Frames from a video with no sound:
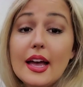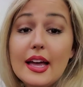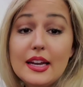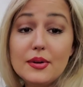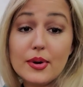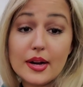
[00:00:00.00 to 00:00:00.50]

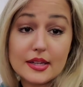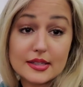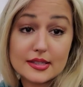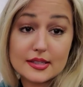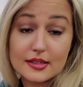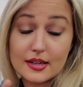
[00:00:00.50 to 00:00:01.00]

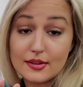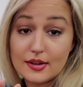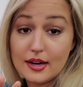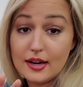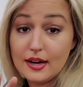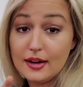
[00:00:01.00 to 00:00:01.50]
Anyways,
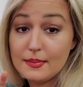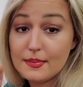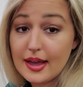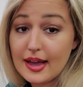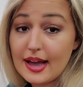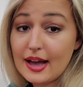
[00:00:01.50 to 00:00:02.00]

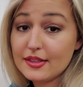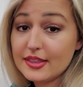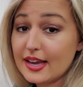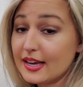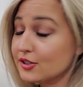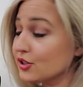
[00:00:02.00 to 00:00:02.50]
they
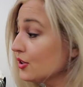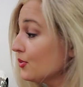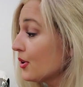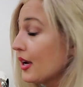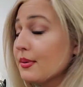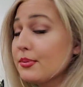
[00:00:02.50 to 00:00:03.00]
actually
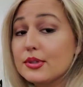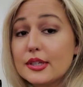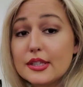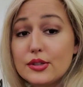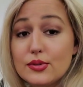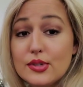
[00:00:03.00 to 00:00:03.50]
were able
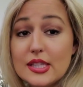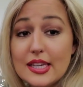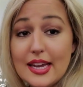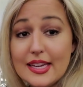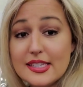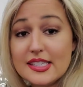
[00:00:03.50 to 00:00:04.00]
to use the
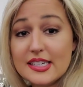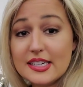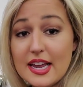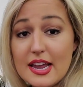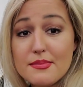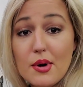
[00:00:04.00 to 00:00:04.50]
AC
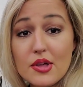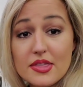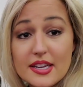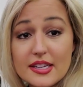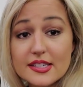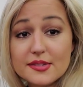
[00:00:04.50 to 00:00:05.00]
name on
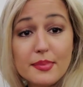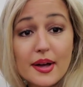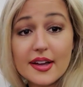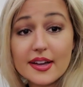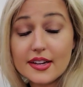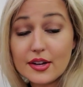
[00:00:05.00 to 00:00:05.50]
these
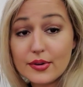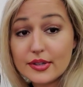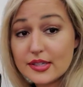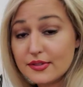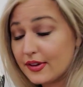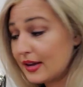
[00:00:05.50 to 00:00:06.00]
by going
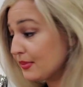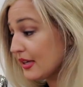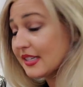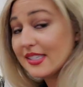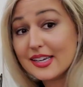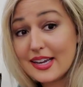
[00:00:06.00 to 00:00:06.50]
to the family
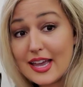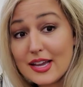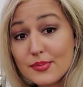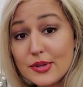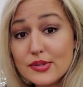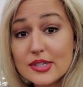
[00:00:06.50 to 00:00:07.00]
and saying, hey,
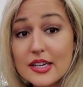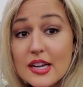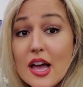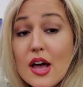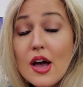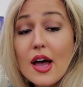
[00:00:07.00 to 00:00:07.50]
can we use it?
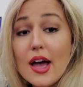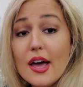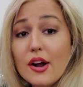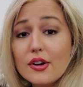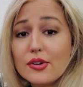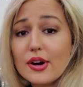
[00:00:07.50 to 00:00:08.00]
And
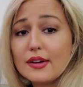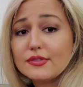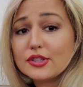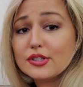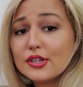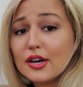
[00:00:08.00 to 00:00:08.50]

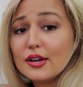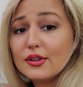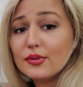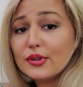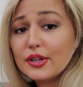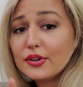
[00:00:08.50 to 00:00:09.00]
Autocrafters
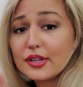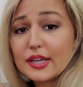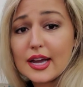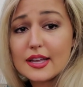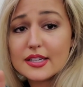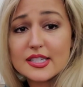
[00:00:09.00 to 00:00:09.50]
literally
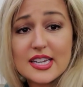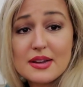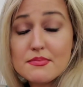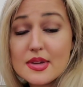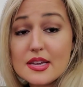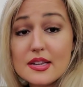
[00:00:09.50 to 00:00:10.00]
had the
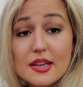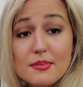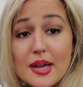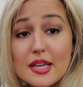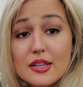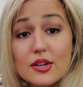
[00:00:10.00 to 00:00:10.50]
same men that
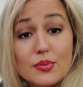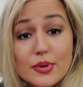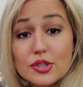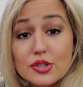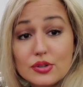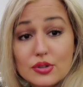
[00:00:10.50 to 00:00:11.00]
made the
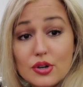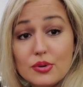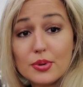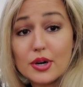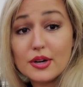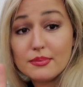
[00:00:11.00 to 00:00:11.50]
original
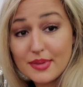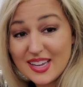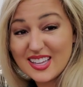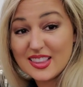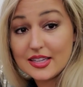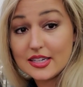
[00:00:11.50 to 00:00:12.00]
Cobra
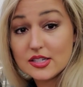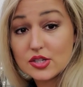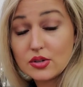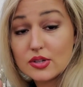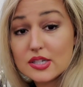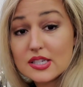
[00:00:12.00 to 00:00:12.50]
making these.
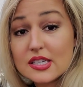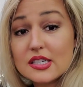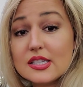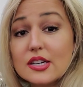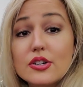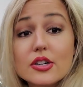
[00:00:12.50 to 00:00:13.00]
So this is
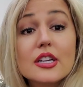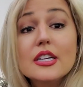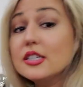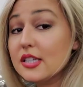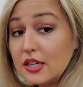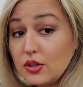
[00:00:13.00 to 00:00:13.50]
considered a
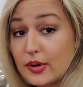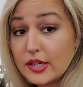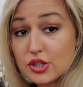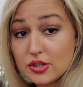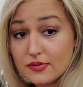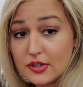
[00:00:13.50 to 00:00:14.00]

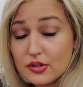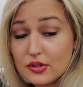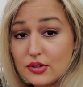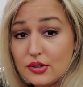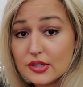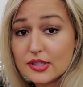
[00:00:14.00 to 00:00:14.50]
continuation
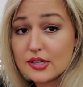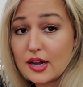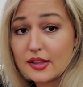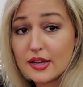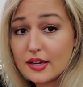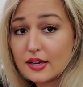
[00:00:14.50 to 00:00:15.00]
vehicle. It's
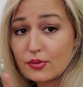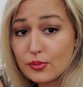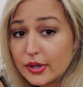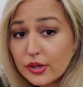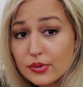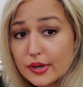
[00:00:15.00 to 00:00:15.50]
not like a
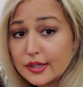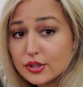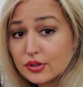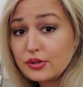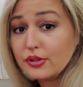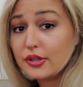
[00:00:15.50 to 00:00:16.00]

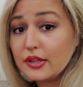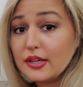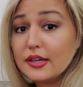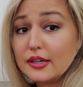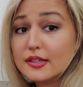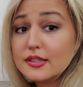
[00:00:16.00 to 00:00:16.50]
recreation or
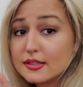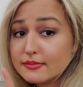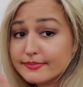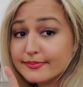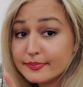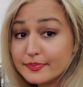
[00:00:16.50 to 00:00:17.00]
anything. It's
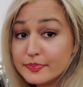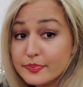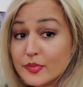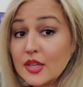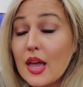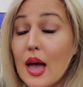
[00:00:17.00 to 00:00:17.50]

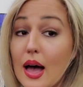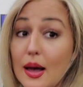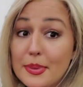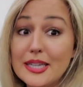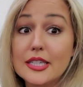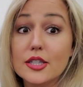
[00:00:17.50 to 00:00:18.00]
a
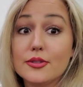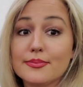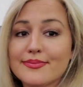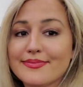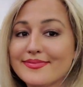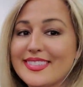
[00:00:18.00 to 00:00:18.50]
big deal.
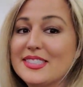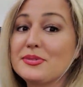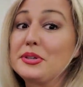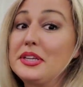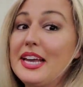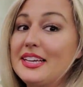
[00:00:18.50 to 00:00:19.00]
It's
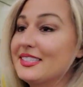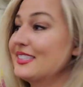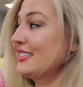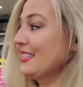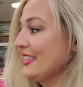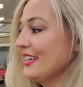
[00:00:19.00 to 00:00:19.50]
really
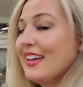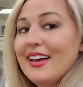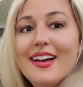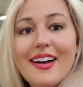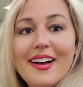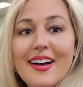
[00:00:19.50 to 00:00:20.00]
nice.
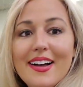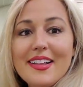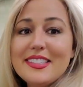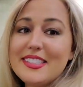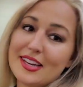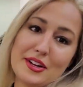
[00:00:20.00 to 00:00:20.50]

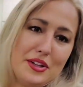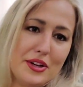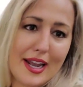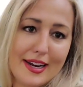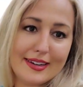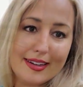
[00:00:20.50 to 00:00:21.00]
Let's take a look
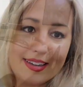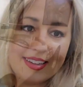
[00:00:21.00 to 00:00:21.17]
at it.